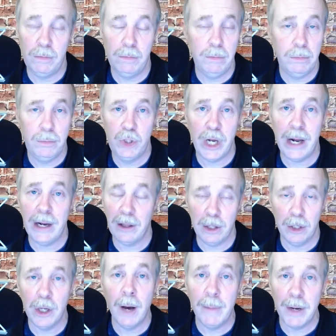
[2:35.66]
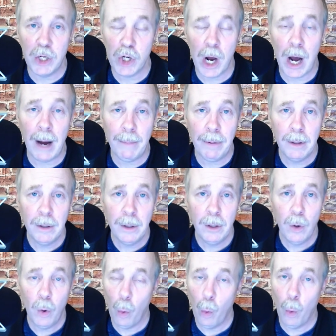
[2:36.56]
Jet at the Dummy Shop
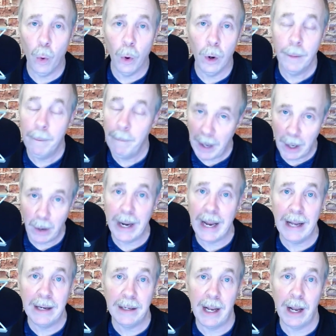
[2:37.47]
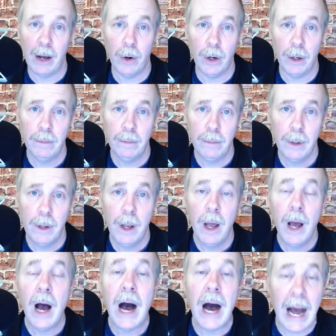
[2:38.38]
or Mary Ann Taylor.
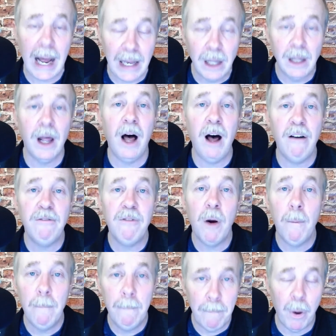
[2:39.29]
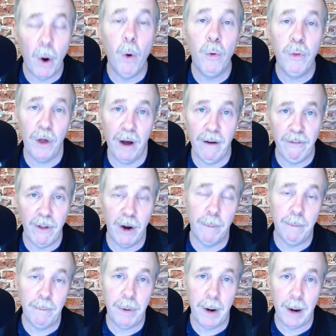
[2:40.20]
I love both of their
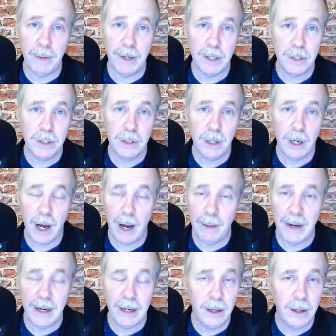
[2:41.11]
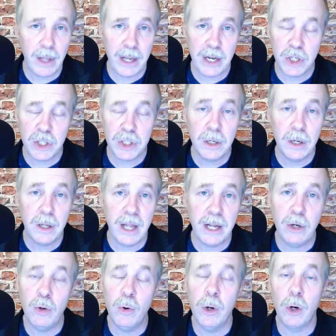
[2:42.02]
puppets. I mean, they
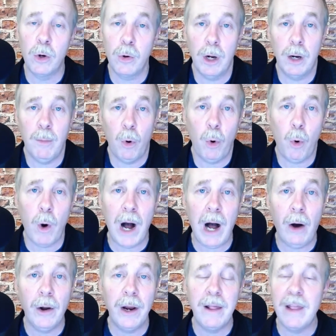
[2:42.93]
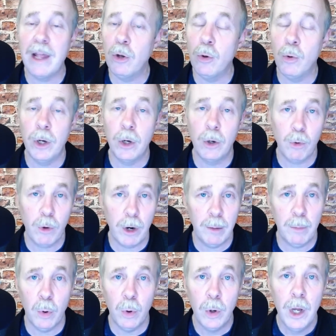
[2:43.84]
do incredible quality. They do
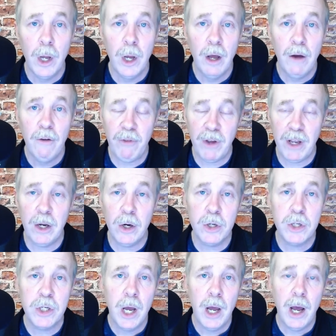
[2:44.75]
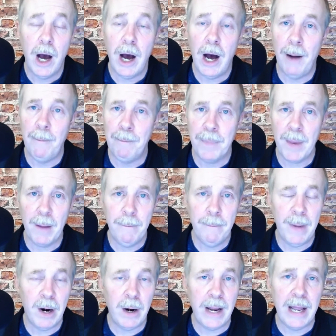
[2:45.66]
incredible figures.
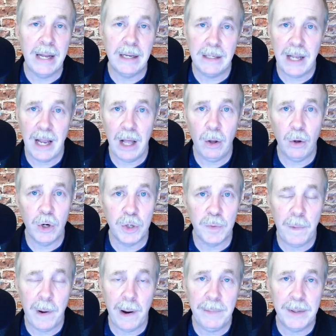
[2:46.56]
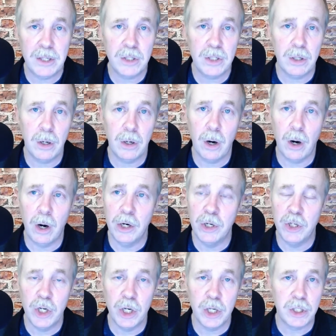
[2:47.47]
Mary Ann Taylor's puppets are
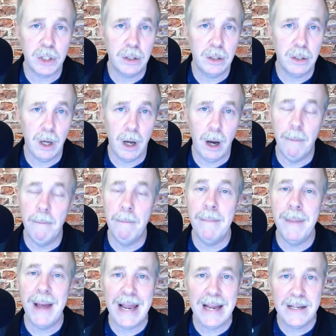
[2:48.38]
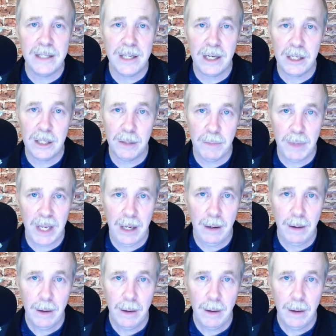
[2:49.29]
just amazing to me.